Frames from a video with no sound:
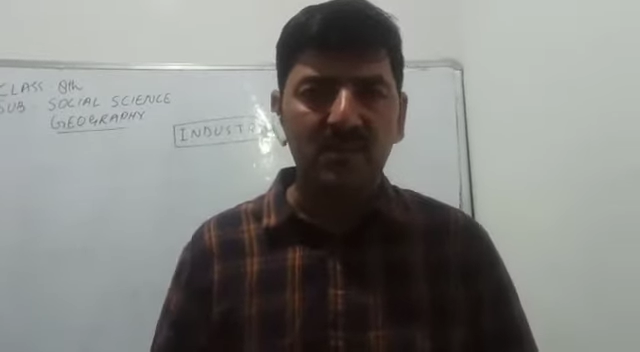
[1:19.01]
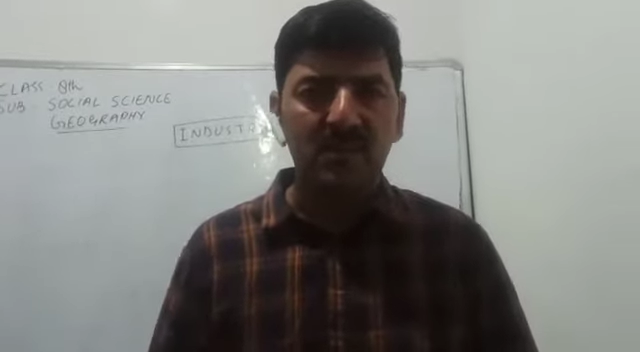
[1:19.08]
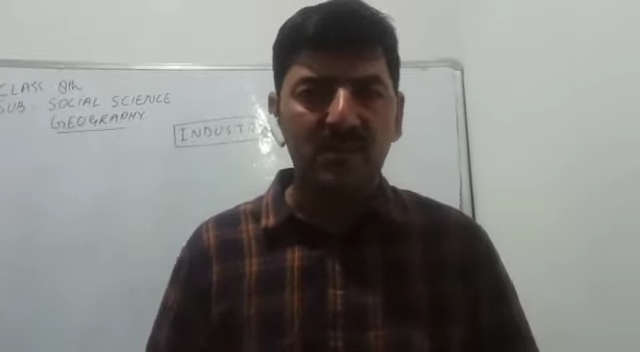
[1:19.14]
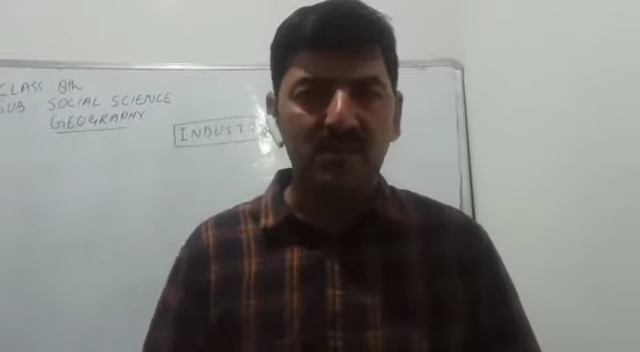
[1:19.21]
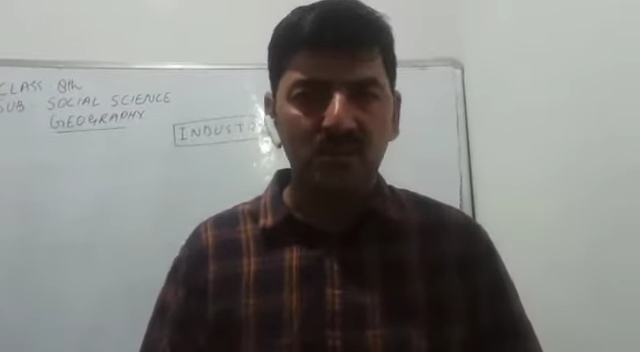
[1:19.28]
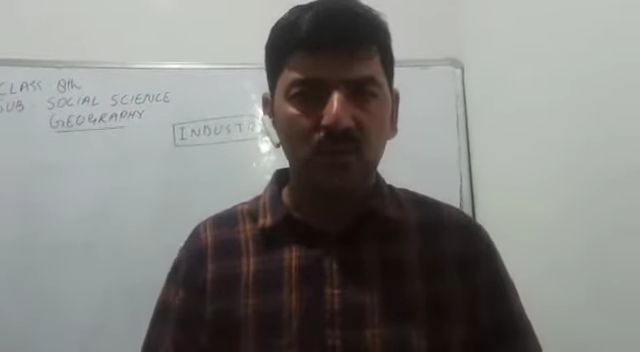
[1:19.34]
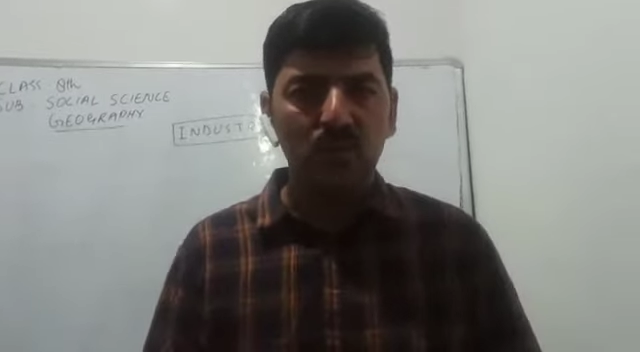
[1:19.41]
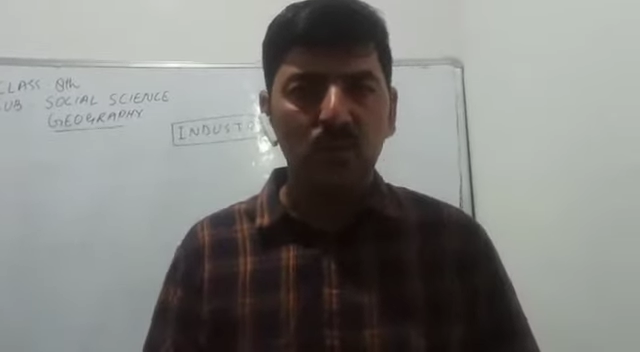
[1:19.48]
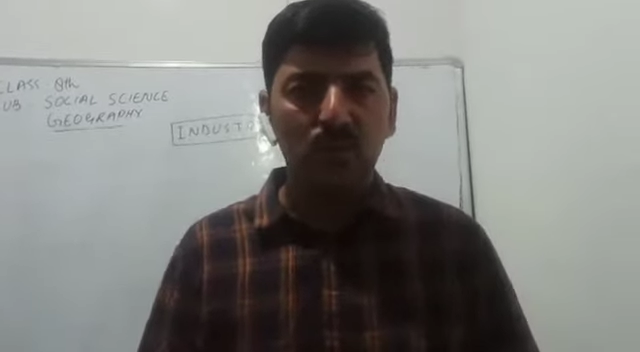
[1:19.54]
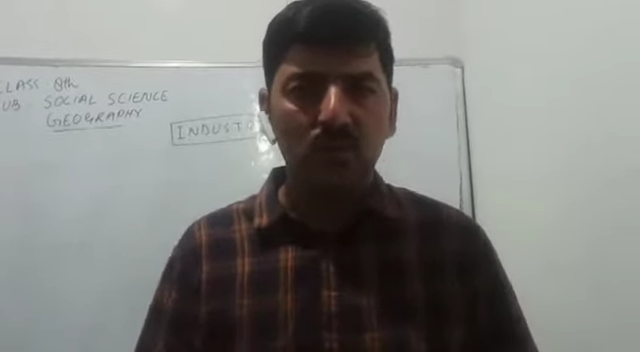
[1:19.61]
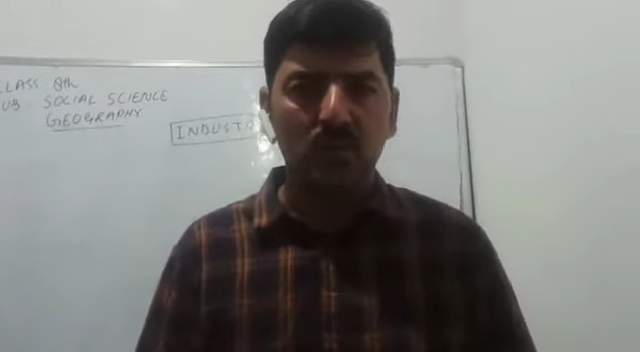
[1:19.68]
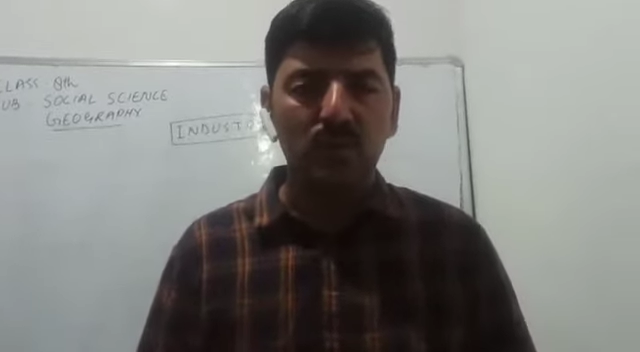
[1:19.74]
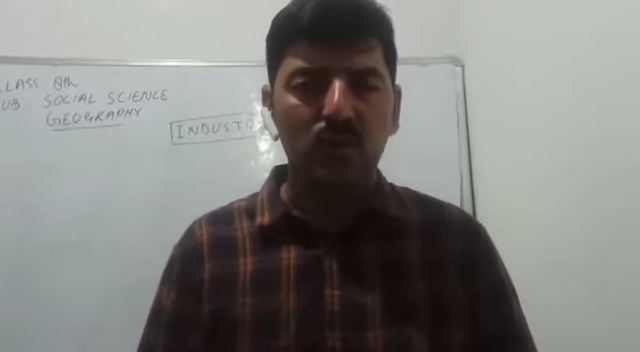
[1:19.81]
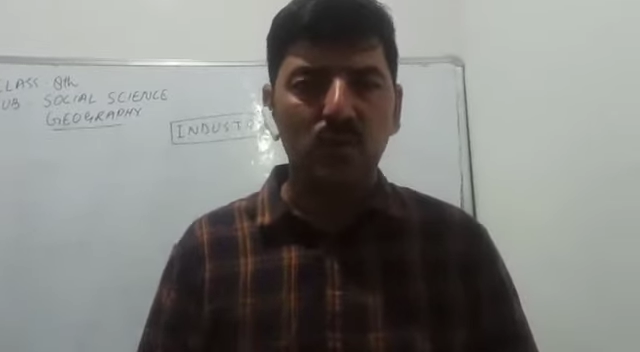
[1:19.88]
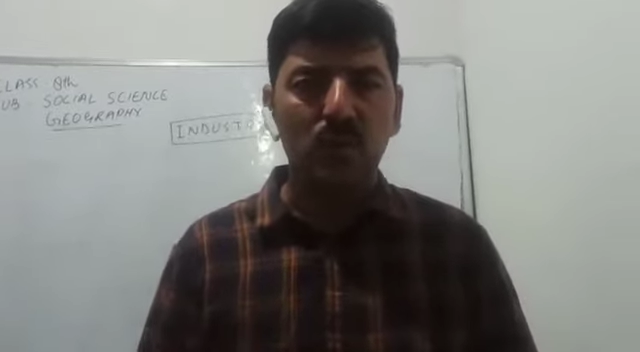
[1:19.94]
revolution
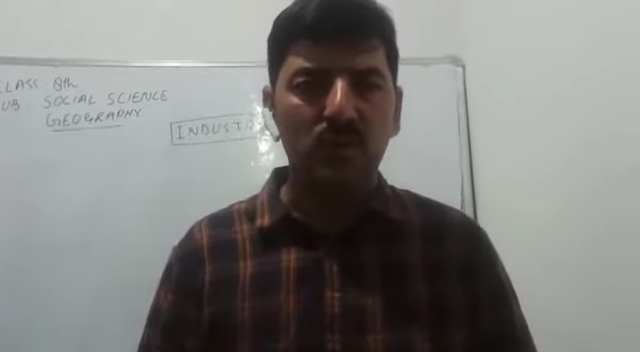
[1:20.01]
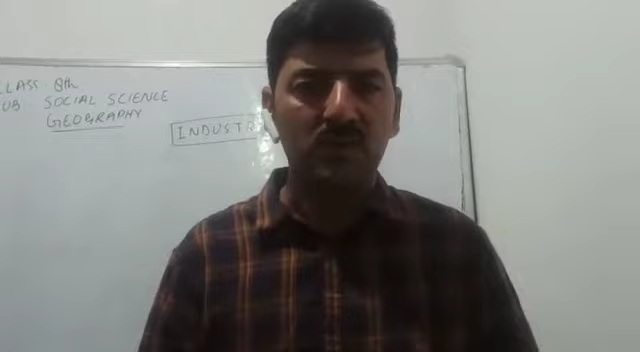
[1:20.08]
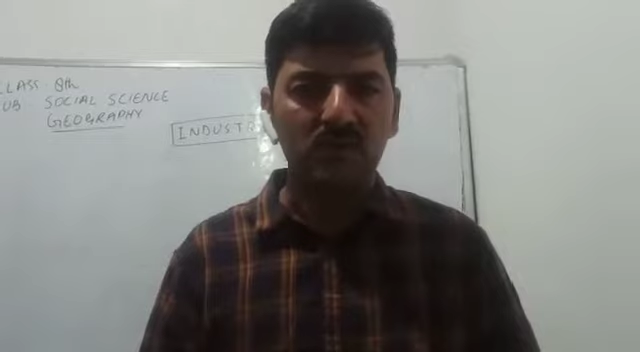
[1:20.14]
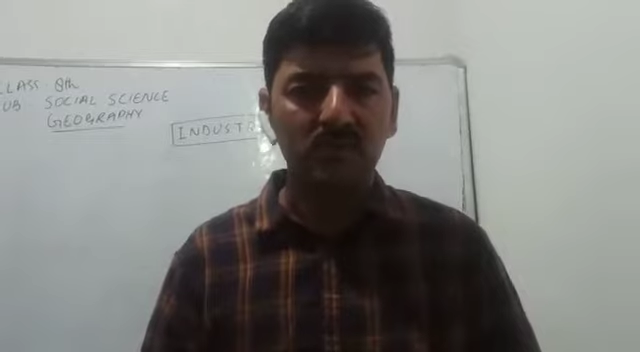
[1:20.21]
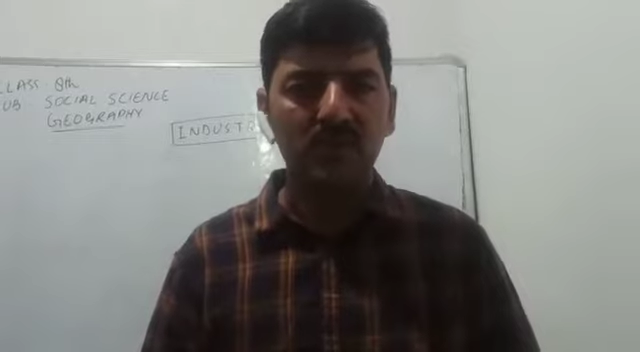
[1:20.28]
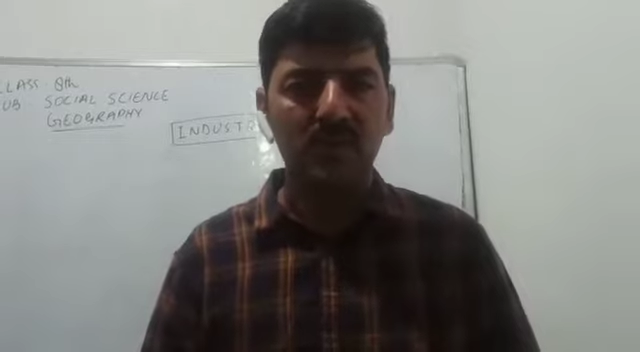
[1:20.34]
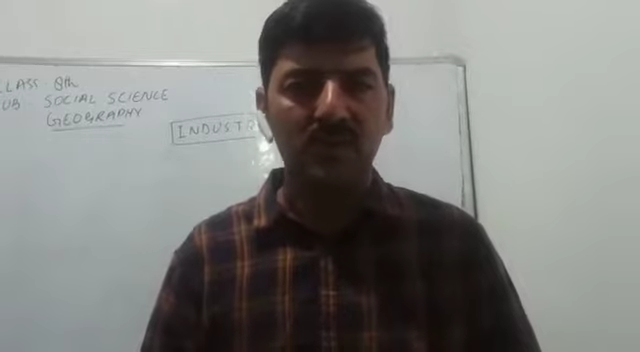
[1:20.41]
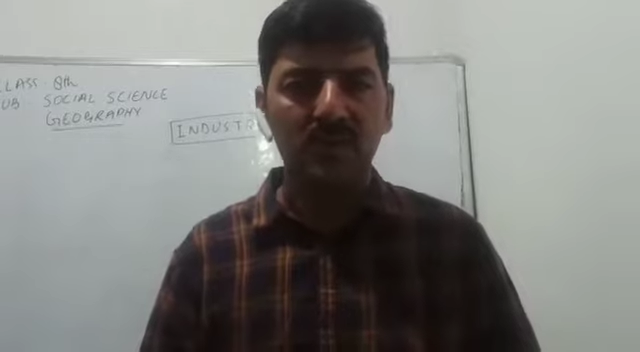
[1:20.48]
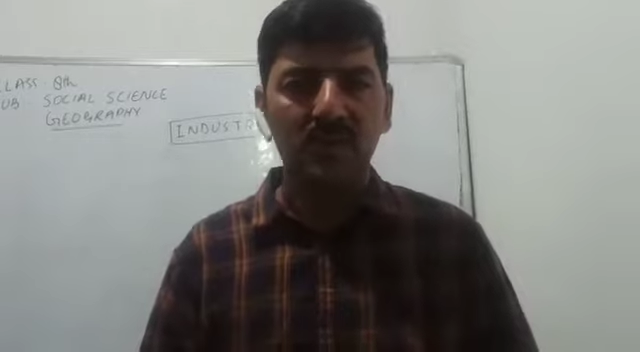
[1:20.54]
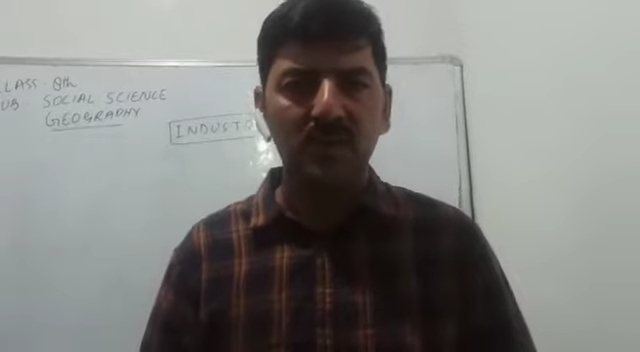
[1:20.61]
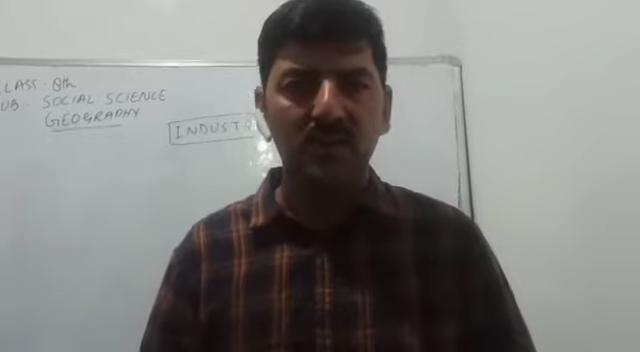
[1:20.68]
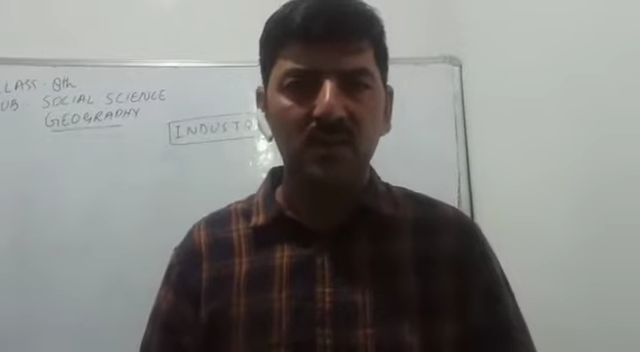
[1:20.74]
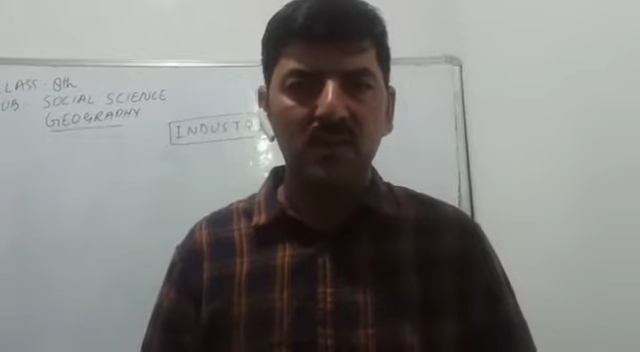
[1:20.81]
throughout the world.